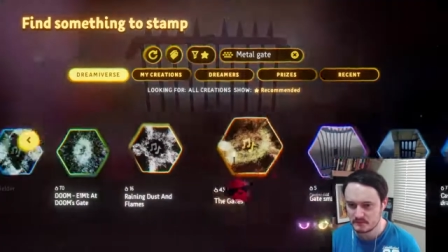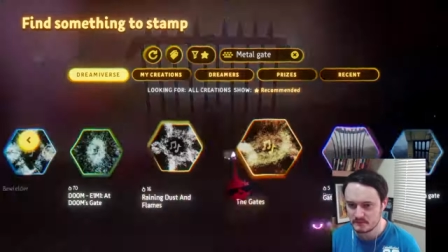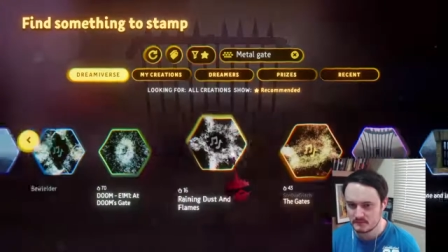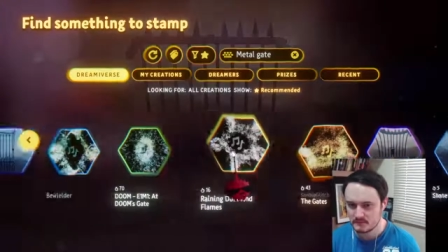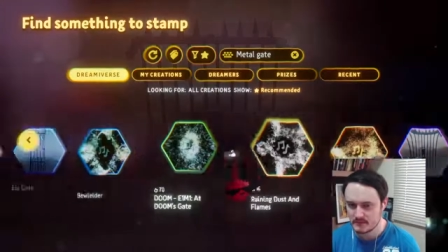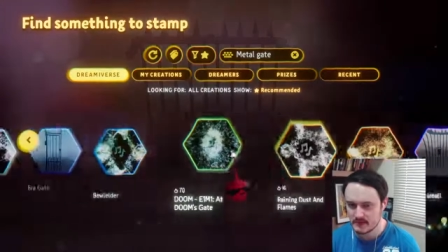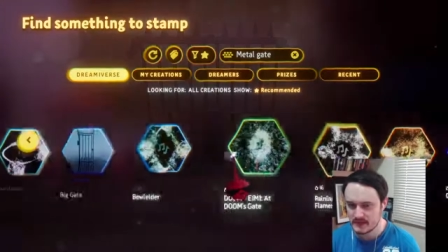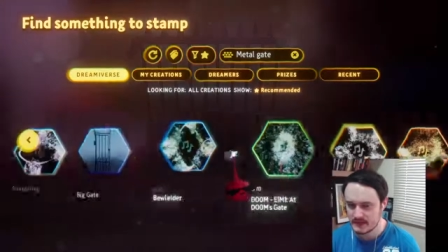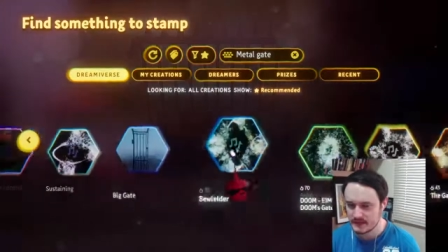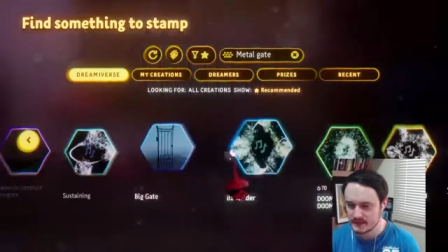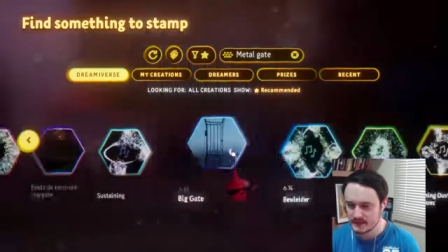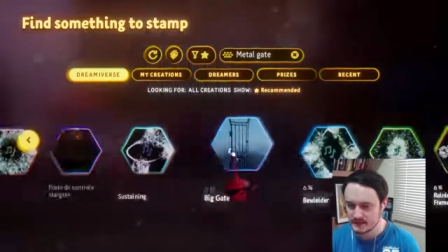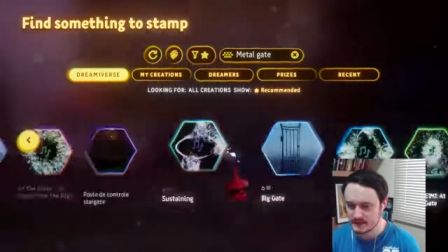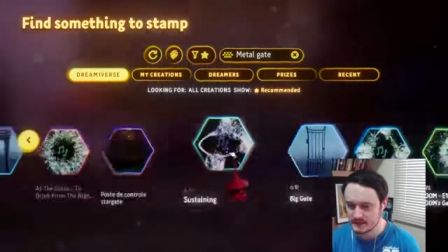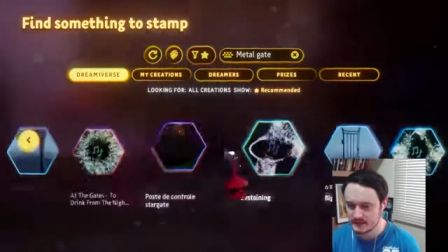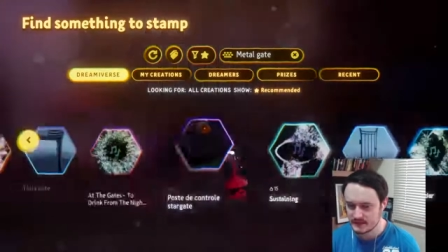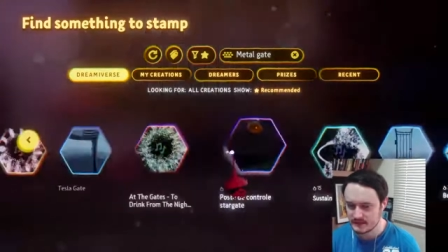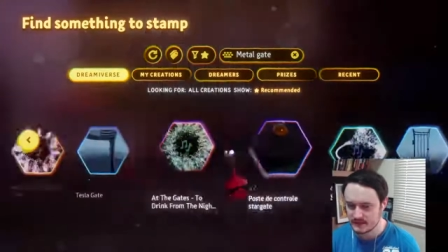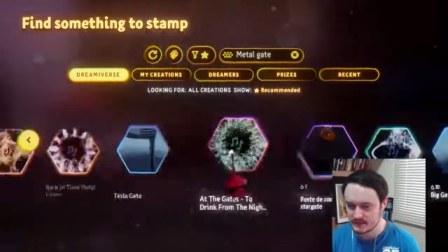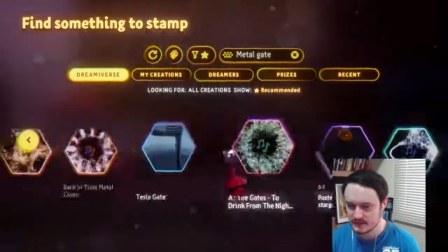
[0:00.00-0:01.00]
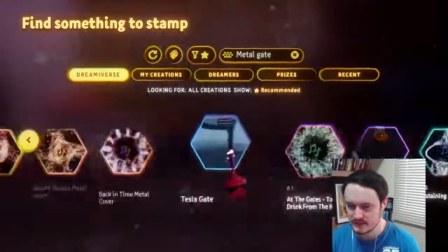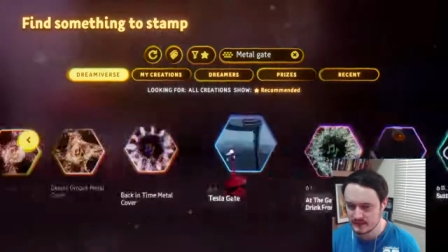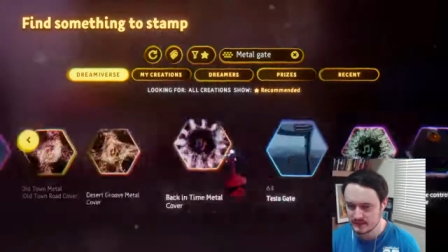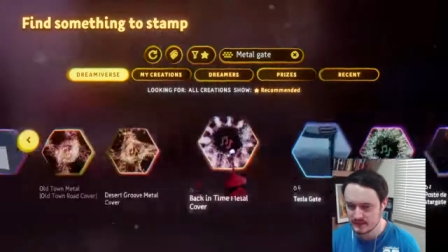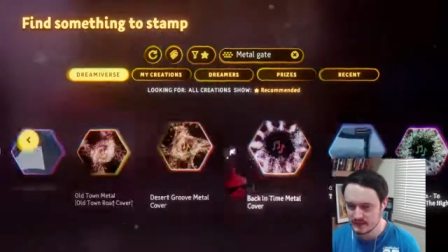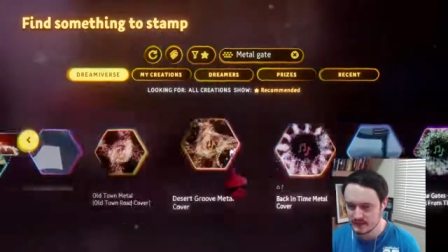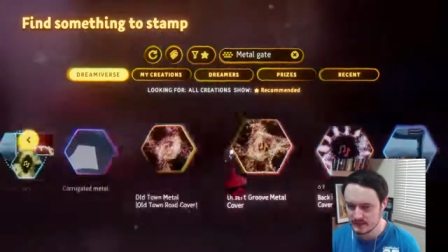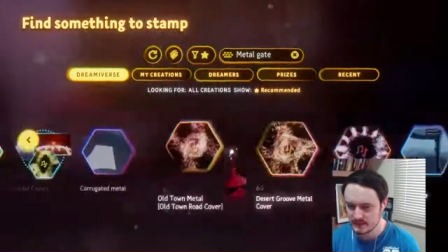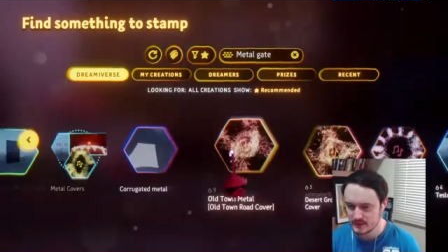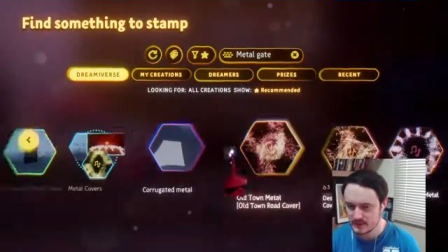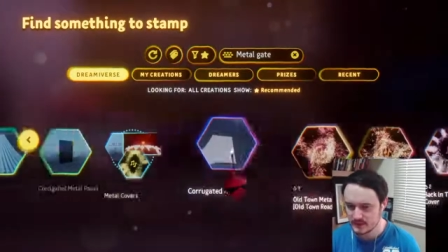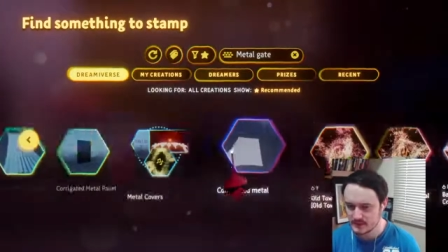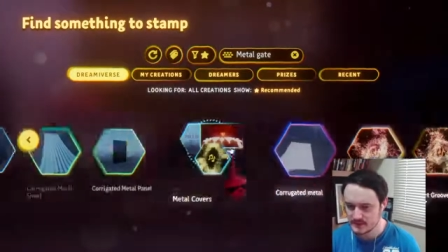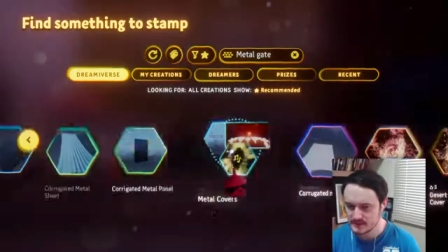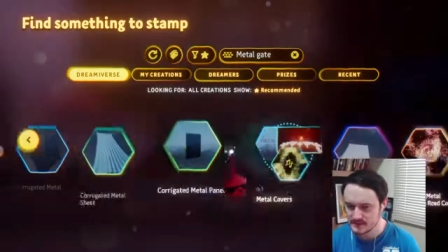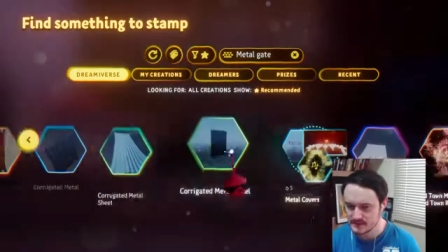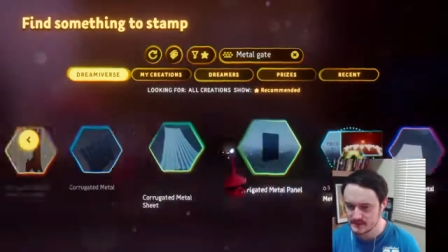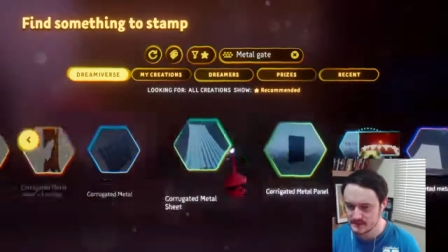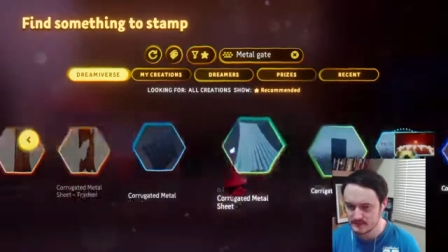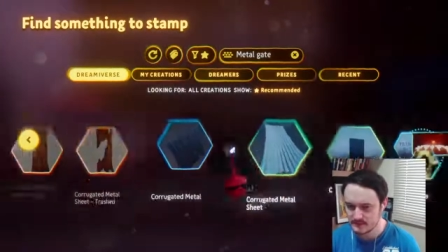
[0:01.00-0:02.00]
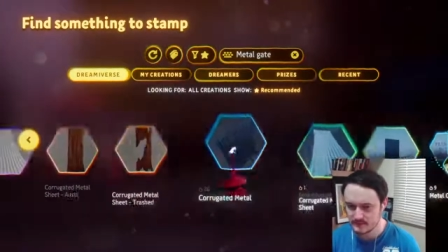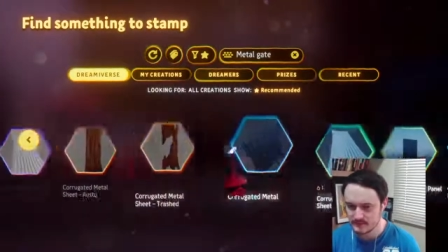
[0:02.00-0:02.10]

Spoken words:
Nah, just leave it the way it is.